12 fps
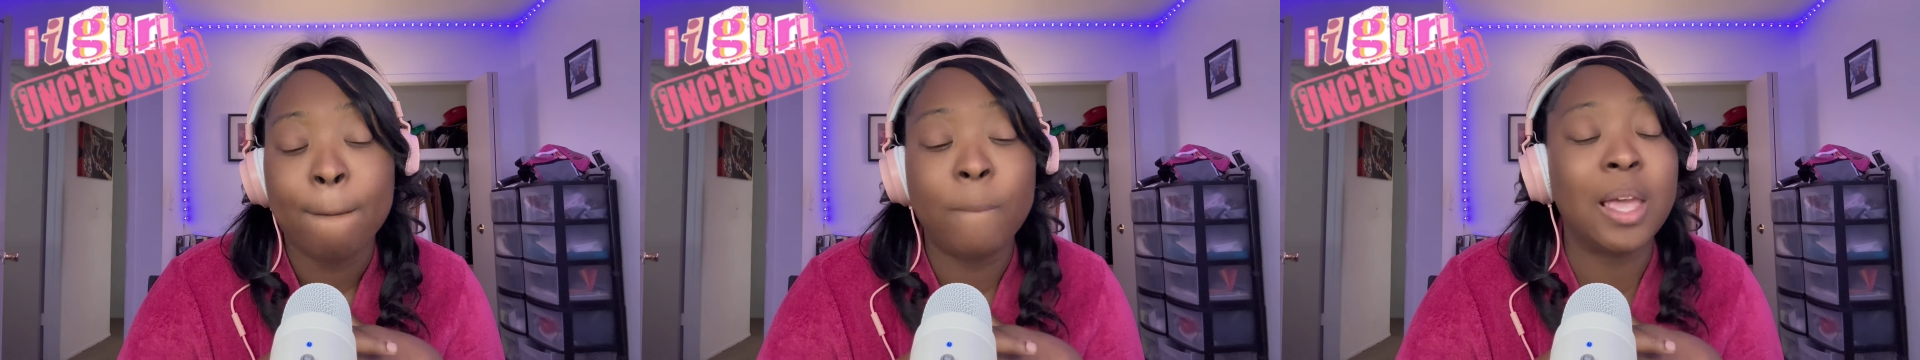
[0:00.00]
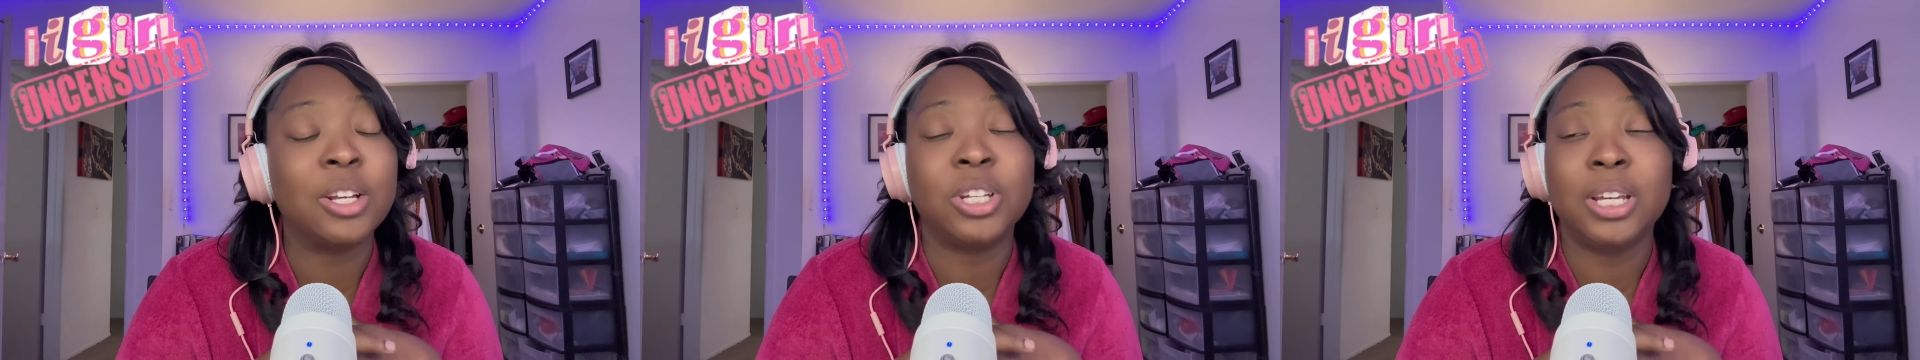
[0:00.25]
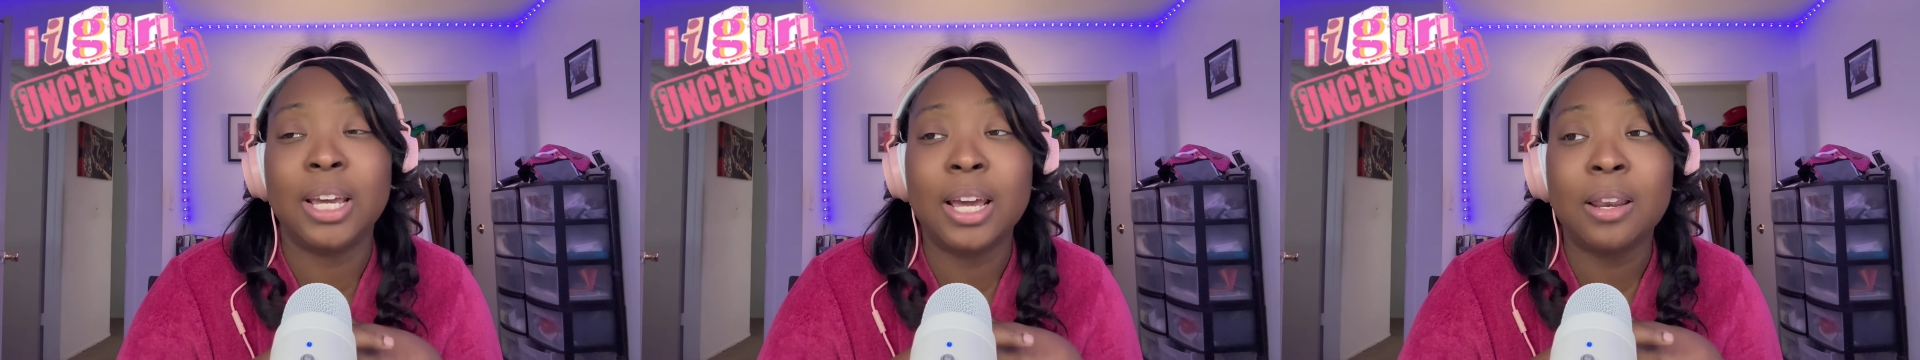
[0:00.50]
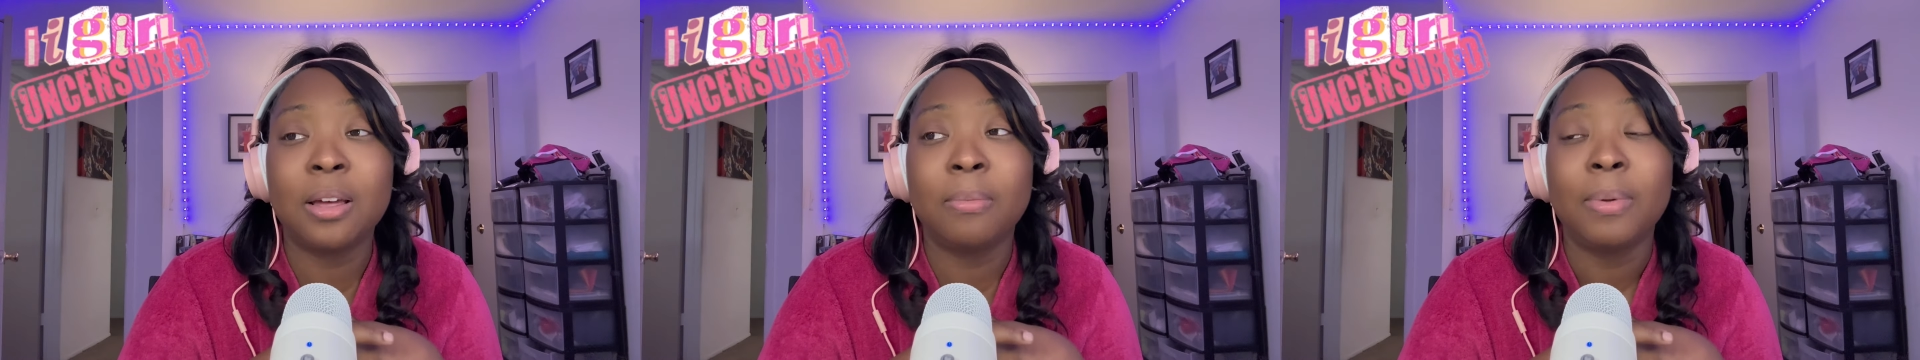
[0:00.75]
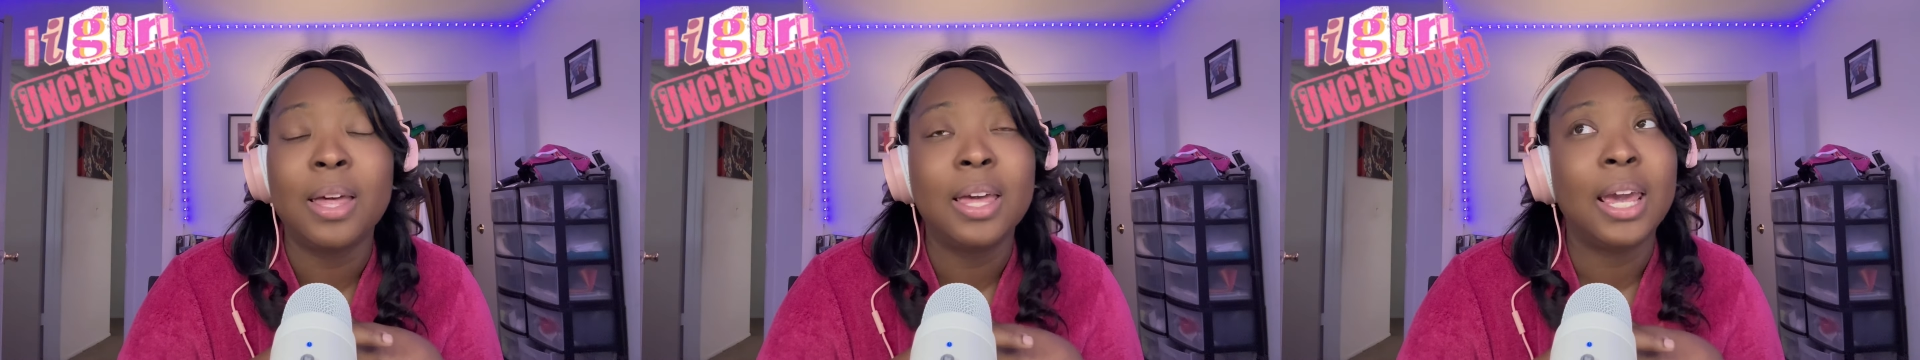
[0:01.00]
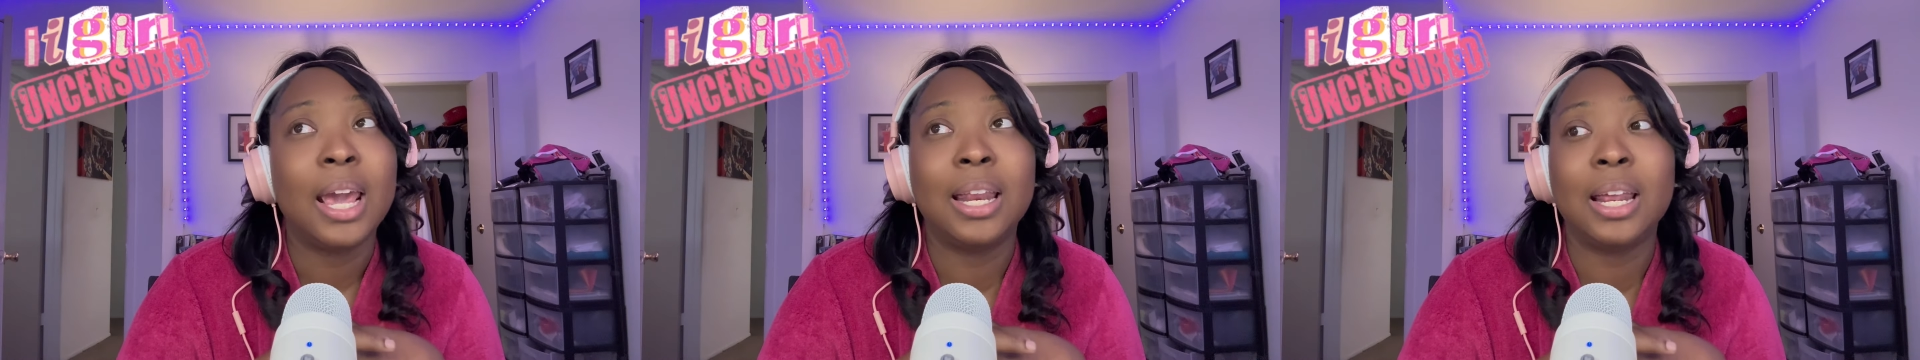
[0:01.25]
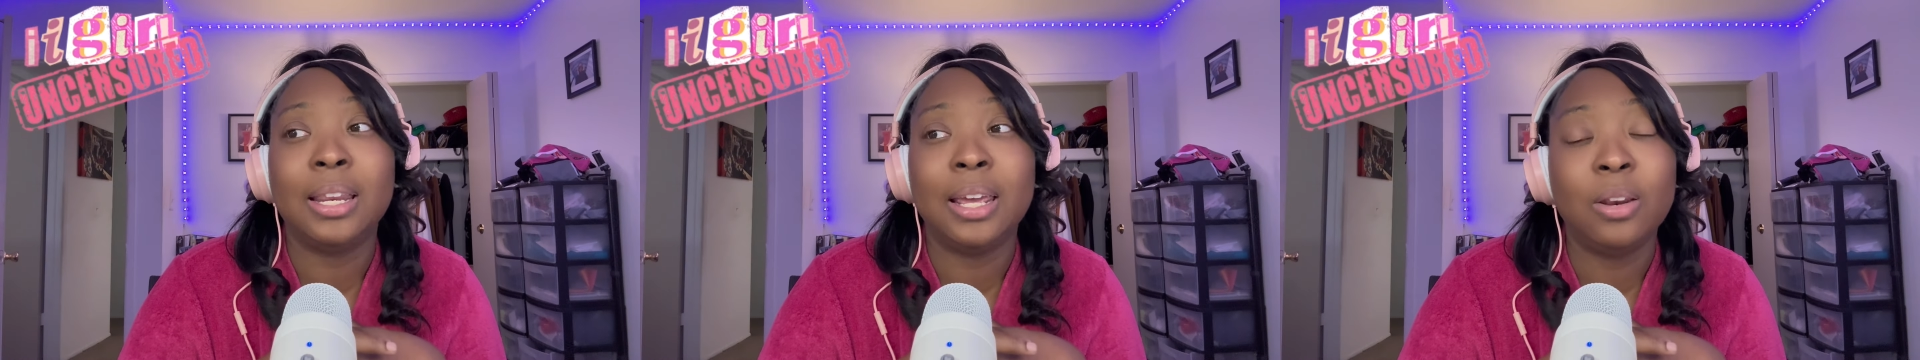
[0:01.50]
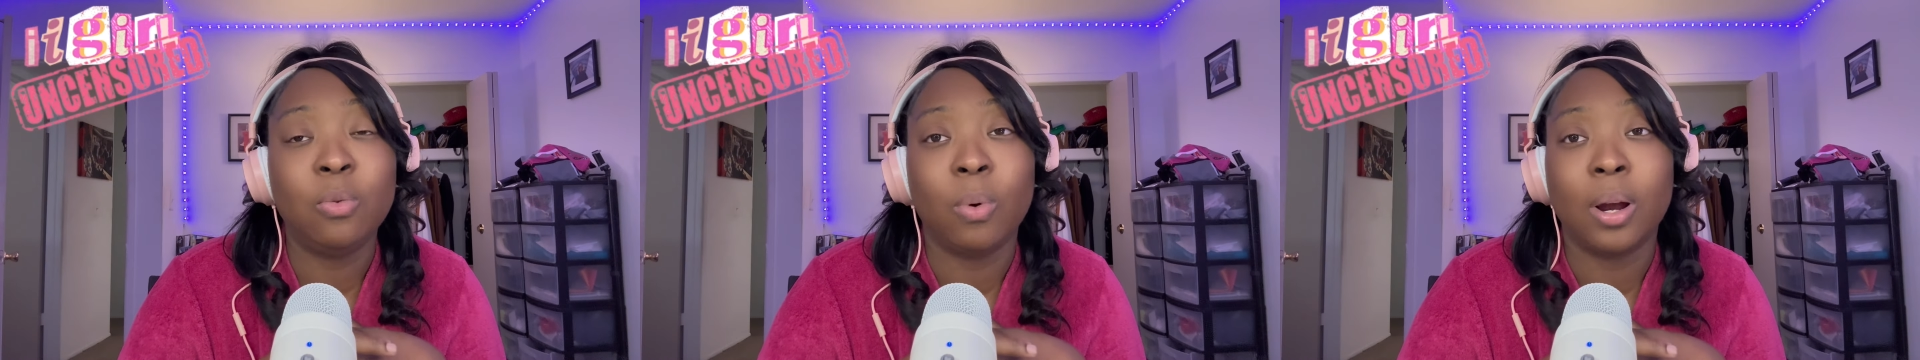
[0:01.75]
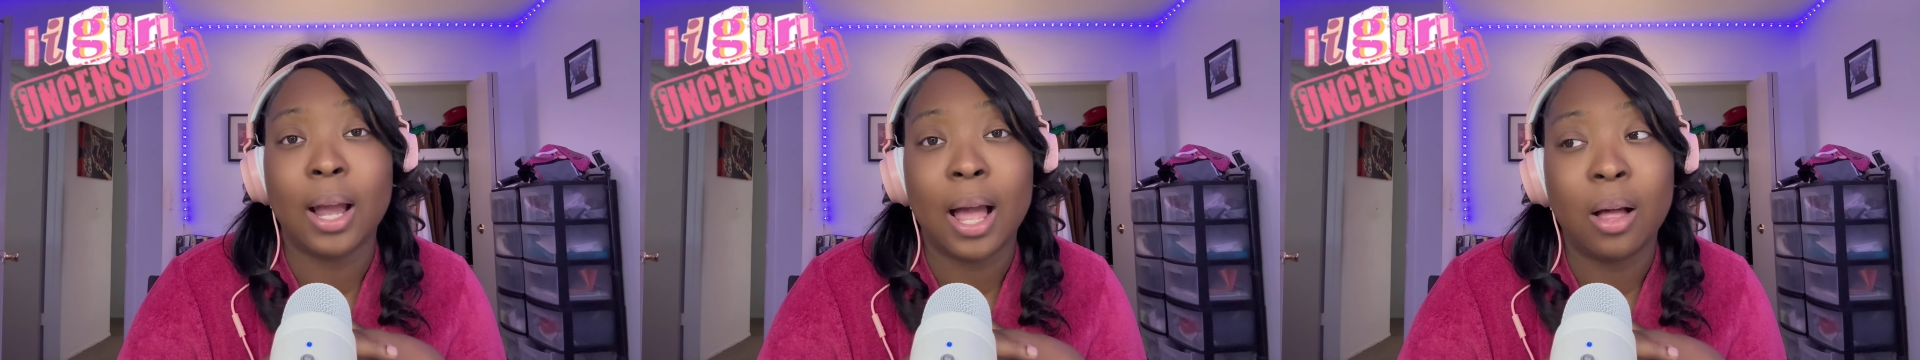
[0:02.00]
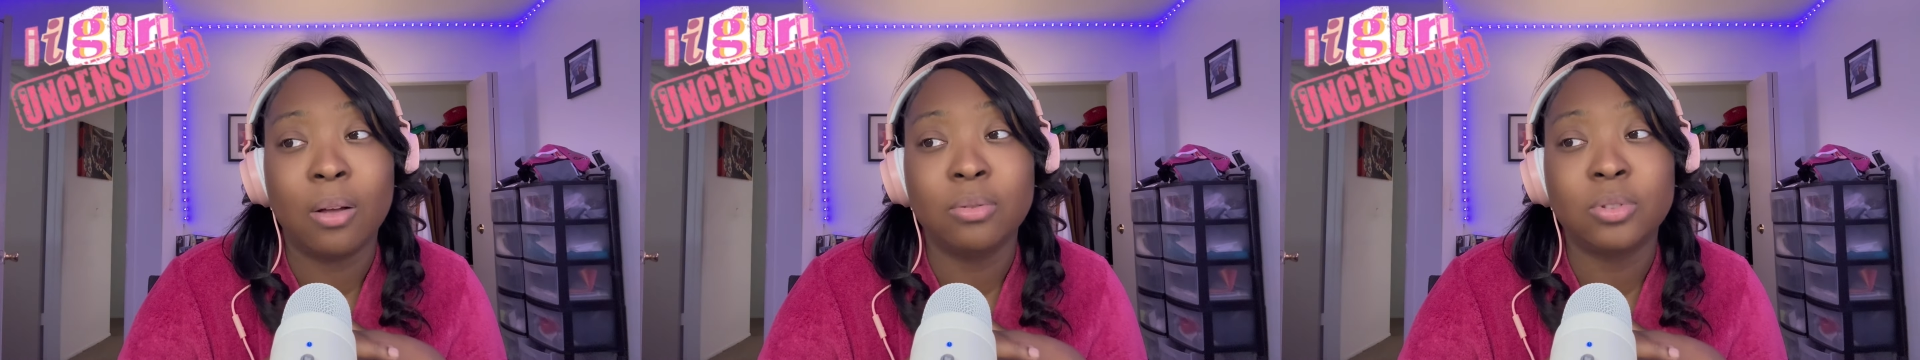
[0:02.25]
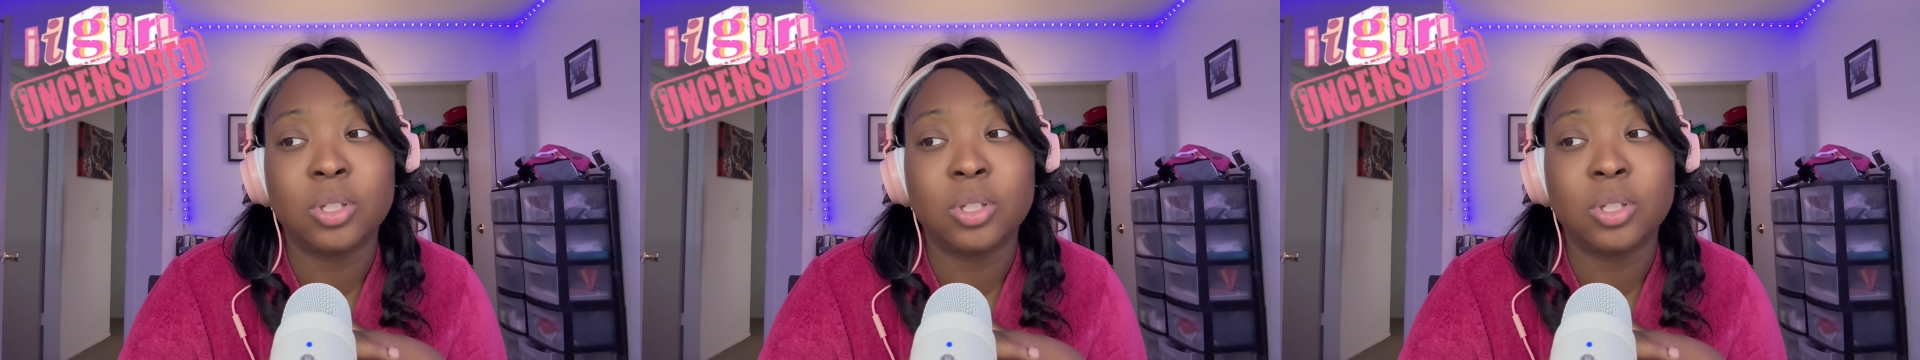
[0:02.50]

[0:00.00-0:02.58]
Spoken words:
And she get him, and it didn't work out.